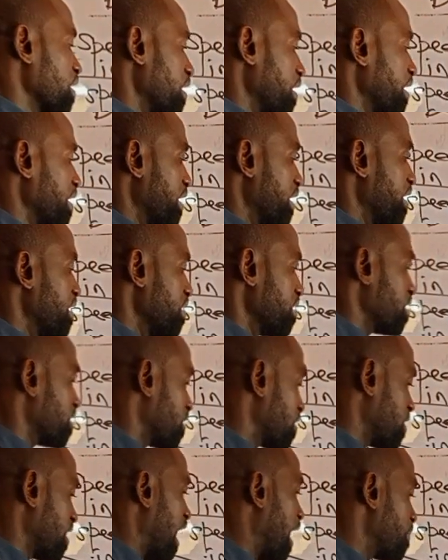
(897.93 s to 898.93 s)

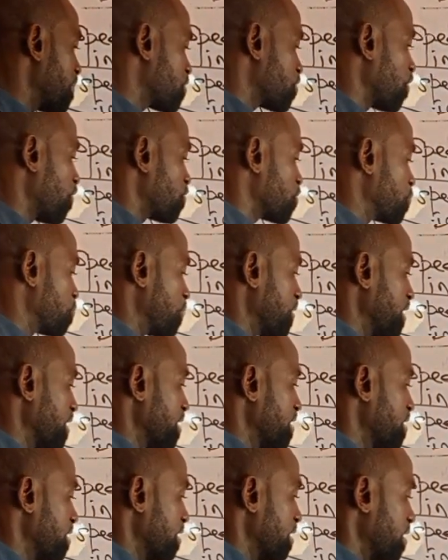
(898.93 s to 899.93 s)
in terms of
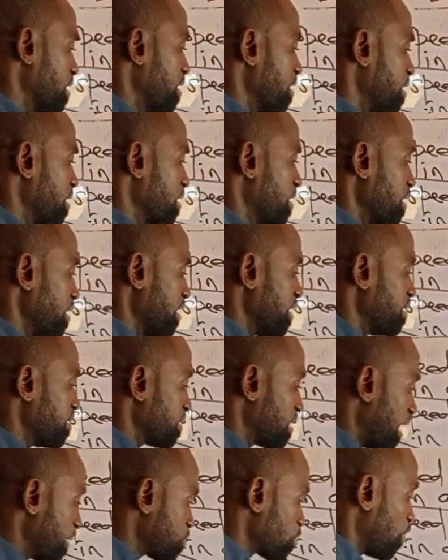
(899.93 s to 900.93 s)
speed.
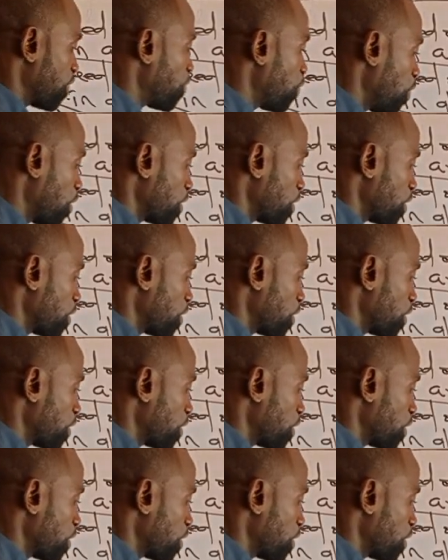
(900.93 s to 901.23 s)
In terms of